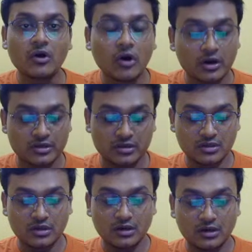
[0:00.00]
God
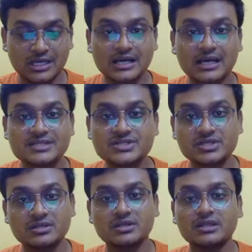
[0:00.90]
or
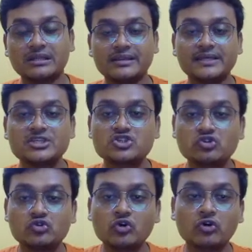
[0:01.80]
Kajil. There is
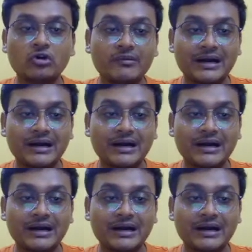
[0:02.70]
no crop